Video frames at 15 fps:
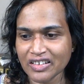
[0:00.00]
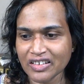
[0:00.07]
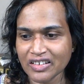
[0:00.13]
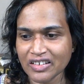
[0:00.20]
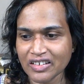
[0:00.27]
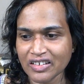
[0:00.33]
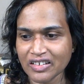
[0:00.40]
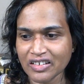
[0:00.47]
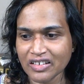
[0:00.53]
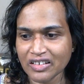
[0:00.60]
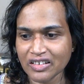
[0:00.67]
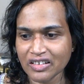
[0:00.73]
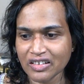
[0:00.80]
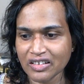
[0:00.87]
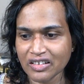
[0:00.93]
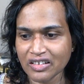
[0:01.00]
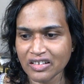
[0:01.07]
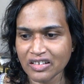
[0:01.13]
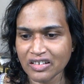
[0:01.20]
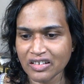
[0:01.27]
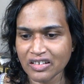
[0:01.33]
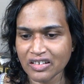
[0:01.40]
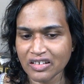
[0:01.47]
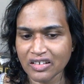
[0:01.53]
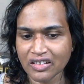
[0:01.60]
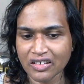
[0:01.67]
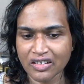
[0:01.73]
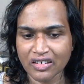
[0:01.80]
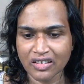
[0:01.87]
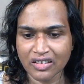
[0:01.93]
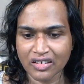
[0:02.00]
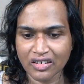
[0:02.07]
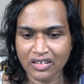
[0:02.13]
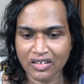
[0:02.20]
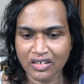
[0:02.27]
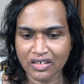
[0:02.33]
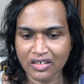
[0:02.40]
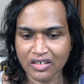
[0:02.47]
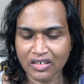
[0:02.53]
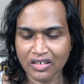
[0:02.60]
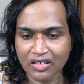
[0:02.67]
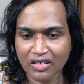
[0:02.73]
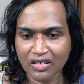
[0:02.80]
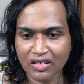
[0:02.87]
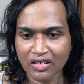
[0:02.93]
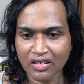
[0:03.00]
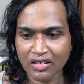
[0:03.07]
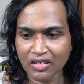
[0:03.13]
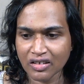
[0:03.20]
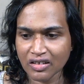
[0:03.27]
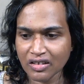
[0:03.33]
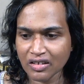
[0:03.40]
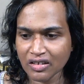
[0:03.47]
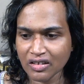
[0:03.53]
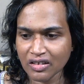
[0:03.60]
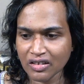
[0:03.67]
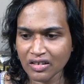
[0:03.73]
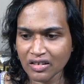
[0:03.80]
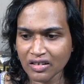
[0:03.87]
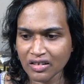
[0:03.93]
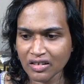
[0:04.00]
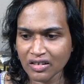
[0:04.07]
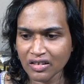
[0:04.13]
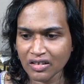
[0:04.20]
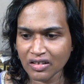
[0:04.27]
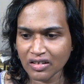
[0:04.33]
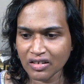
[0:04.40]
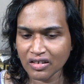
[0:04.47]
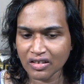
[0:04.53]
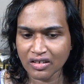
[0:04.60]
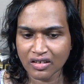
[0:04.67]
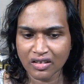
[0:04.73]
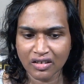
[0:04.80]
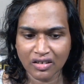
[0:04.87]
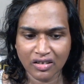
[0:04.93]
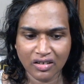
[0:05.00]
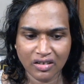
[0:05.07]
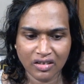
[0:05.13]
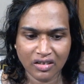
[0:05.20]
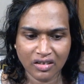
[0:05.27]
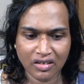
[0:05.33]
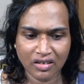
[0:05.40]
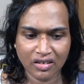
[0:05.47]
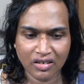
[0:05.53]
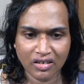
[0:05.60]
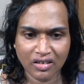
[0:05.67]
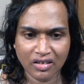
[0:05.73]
(silence)